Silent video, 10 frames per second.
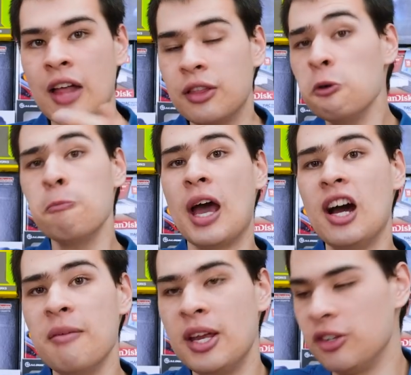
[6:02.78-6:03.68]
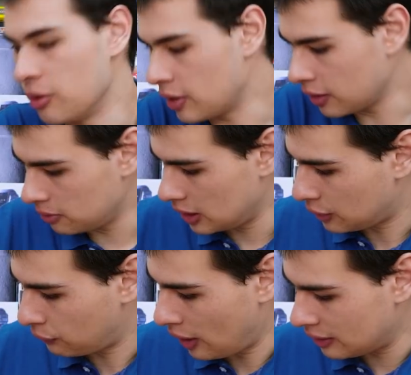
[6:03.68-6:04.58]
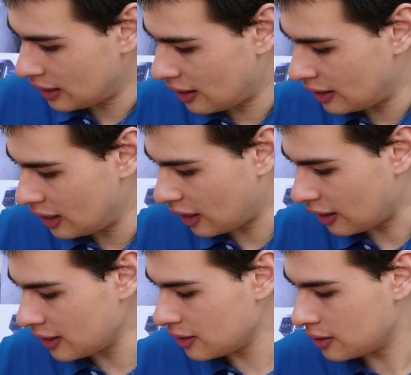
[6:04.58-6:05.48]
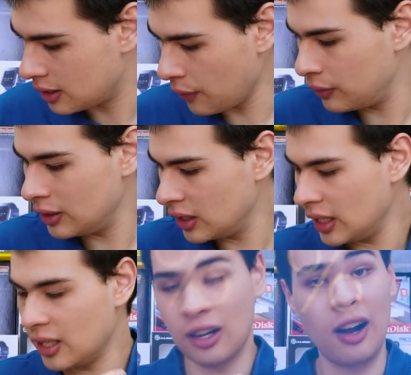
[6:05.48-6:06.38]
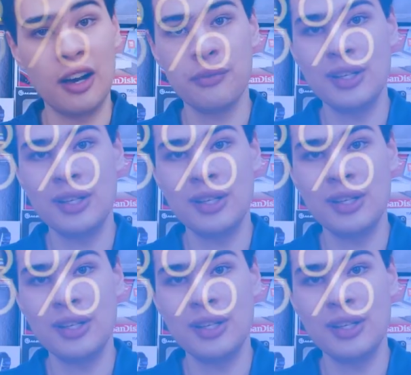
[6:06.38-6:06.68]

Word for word: the new power menu that is found down here is definitely kind of